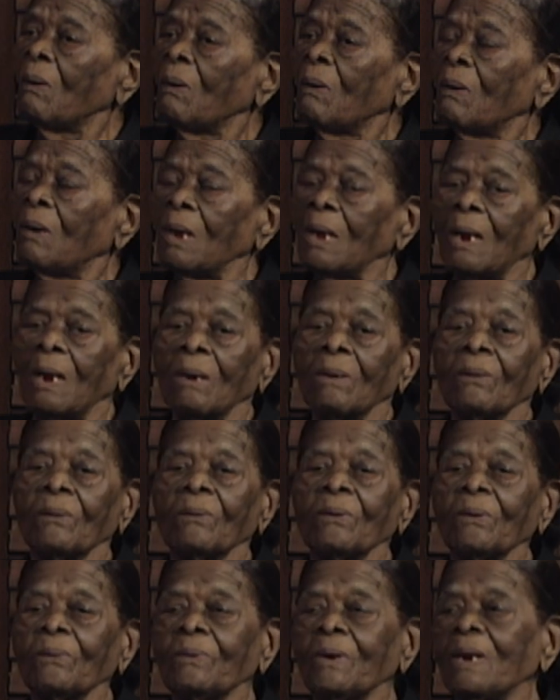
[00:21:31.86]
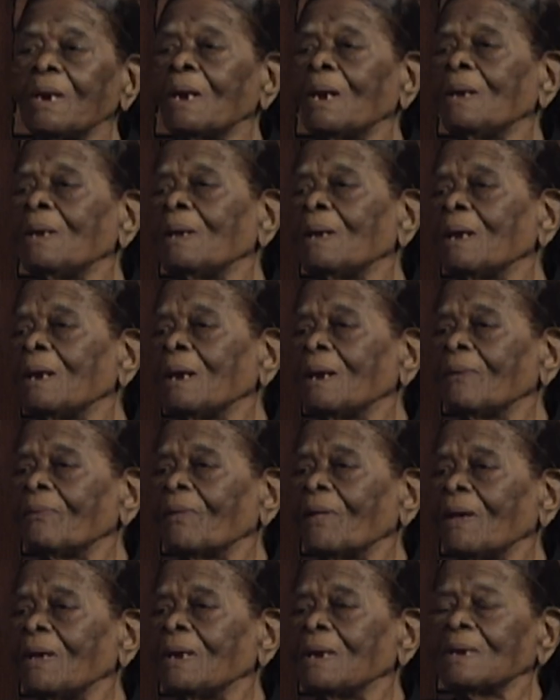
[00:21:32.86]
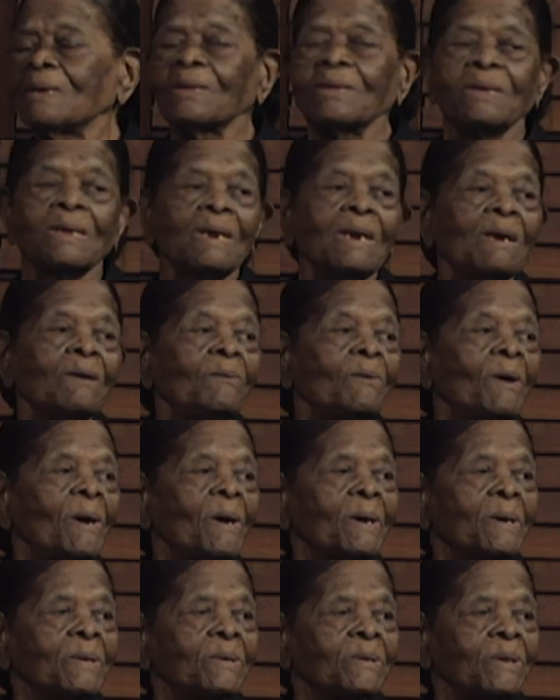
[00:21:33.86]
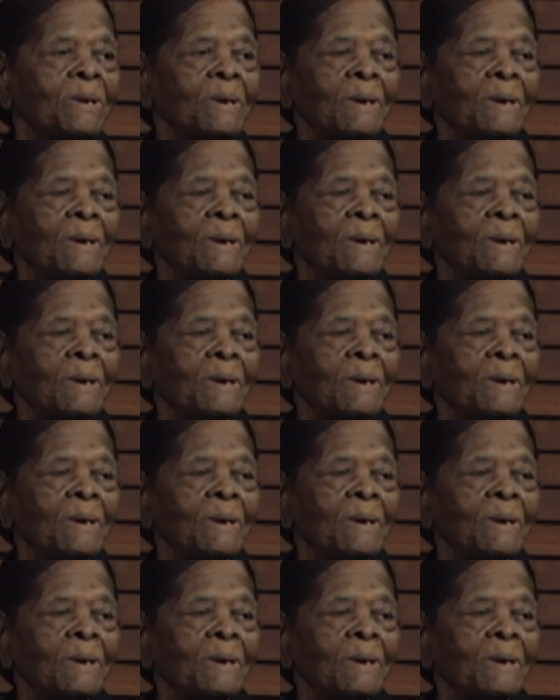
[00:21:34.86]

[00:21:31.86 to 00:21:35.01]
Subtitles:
I don't do anything. Just sit in rocking chair.